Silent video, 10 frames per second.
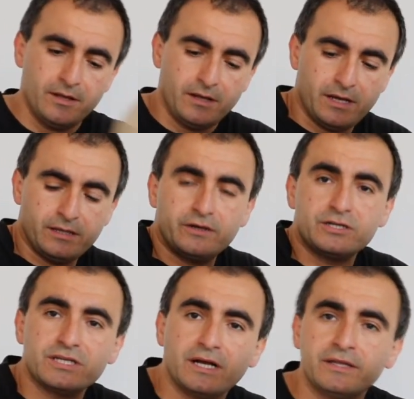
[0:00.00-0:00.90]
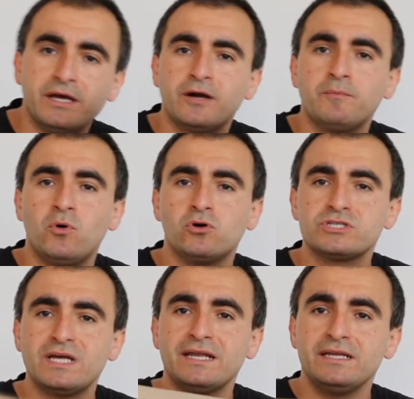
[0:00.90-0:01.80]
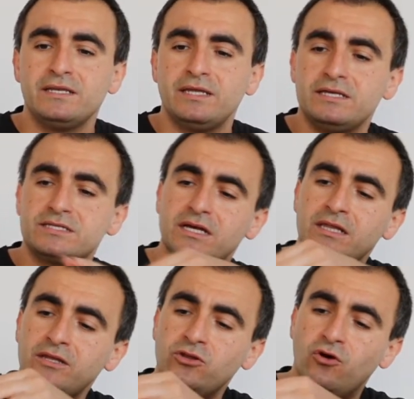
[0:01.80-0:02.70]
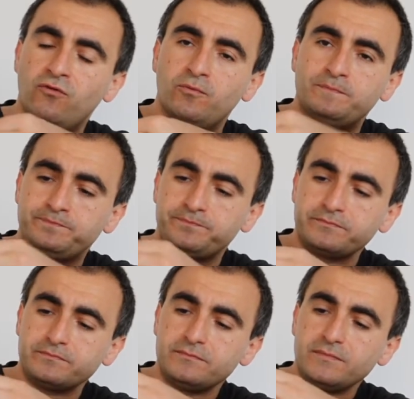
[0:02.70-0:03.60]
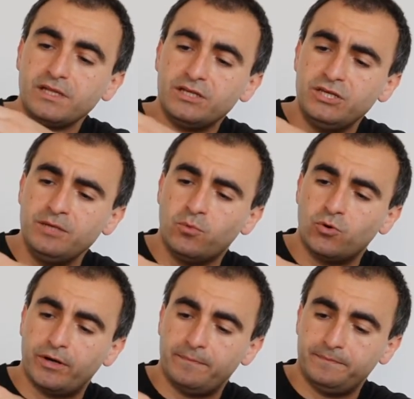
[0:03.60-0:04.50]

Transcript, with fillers: And there is another box that contains a Lenovo keyboard.